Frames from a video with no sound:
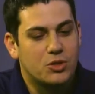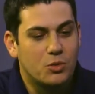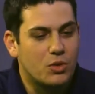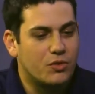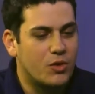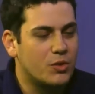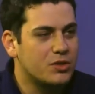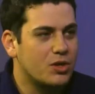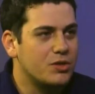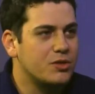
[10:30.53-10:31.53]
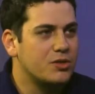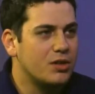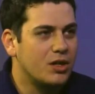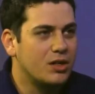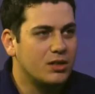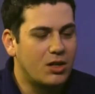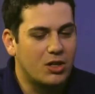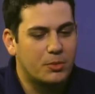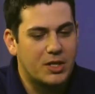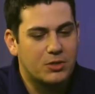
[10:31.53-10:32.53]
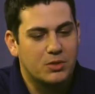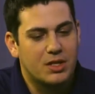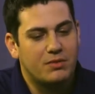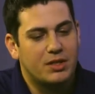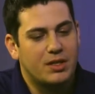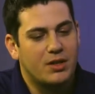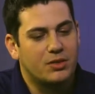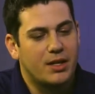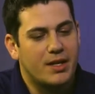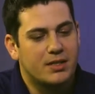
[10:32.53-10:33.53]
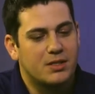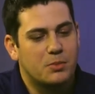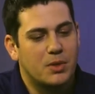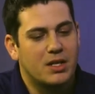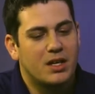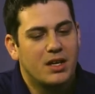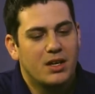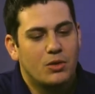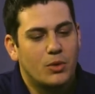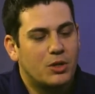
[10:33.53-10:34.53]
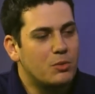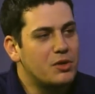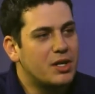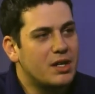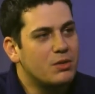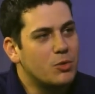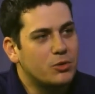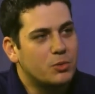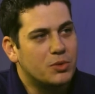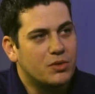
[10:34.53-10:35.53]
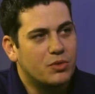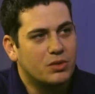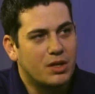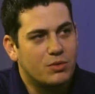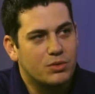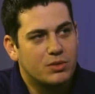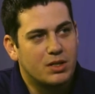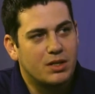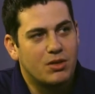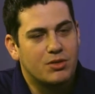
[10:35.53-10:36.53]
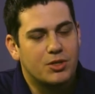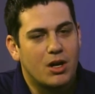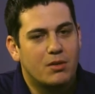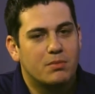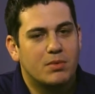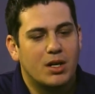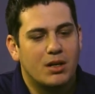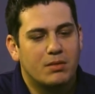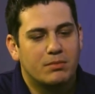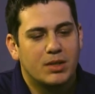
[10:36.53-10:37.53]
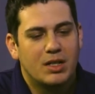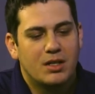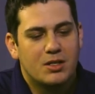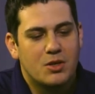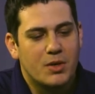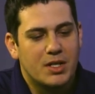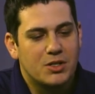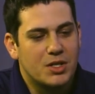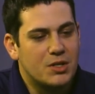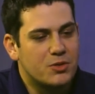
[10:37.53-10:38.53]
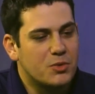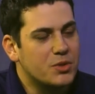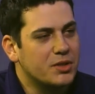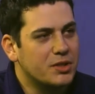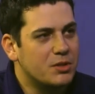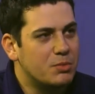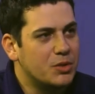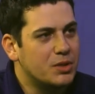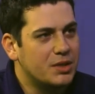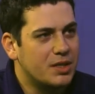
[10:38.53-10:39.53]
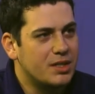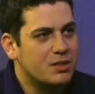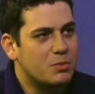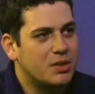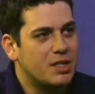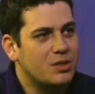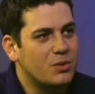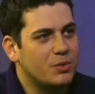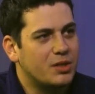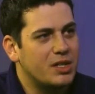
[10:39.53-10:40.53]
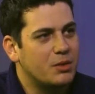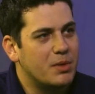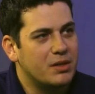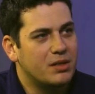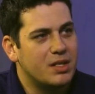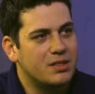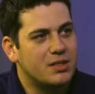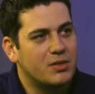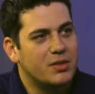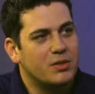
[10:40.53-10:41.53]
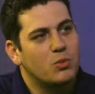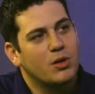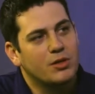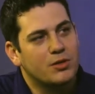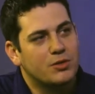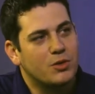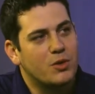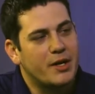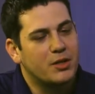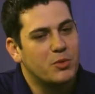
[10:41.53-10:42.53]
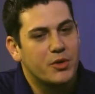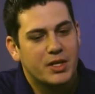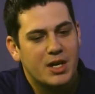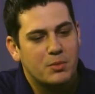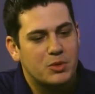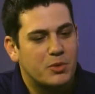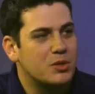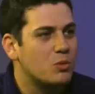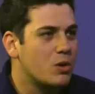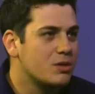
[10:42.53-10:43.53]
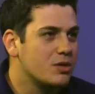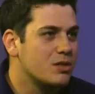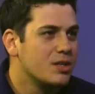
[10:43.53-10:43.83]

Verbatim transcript: you want to focus on your uh, occupational safety and health classes, but we communicate on multiple different levels in our job. Um, so engineers are really good at building things, but they don't think about necessarily the worker. So I communicate between the worker